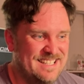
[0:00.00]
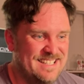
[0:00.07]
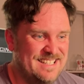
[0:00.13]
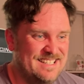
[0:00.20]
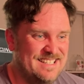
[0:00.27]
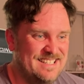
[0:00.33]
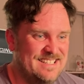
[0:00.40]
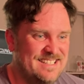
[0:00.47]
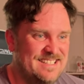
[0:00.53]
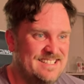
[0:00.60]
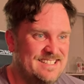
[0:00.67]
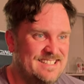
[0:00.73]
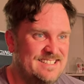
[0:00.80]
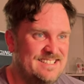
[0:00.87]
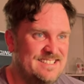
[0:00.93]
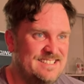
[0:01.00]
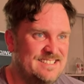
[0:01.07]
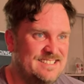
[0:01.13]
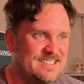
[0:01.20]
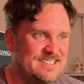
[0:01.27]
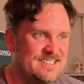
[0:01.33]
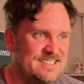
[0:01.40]

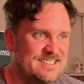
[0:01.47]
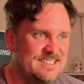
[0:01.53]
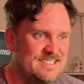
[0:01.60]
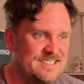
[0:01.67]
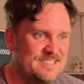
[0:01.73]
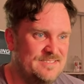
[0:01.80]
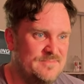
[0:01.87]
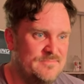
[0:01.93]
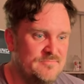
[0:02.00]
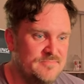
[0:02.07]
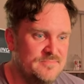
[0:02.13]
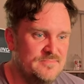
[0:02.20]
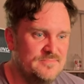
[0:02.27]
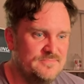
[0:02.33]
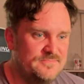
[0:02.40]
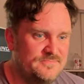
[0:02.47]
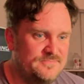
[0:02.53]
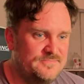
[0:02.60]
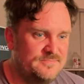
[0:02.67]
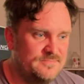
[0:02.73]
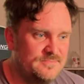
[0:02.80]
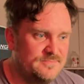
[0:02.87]

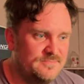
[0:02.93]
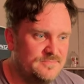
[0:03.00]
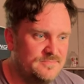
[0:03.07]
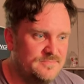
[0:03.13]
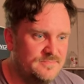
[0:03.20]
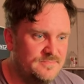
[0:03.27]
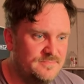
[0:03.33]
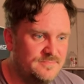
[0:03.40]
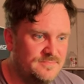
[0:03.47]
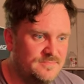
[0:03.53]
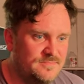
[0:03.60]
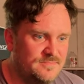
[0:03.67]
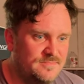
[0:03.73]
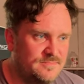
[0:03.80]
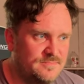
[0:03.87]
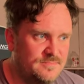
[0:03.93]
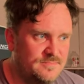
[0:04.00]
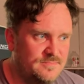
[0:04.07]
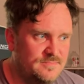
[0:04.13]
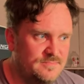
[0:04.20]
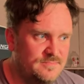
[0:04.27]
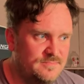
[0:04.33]

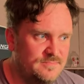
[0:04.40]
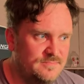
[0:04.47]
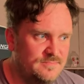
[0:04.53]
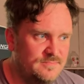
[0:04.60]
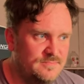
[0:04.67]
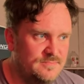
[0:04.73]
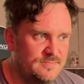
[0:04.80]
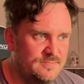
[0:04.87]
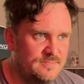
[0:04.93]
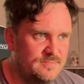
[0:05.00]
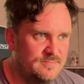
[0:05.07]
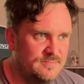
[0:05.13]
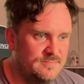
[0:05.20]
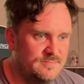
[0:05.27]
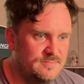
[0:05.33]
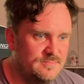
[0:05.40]
(silent)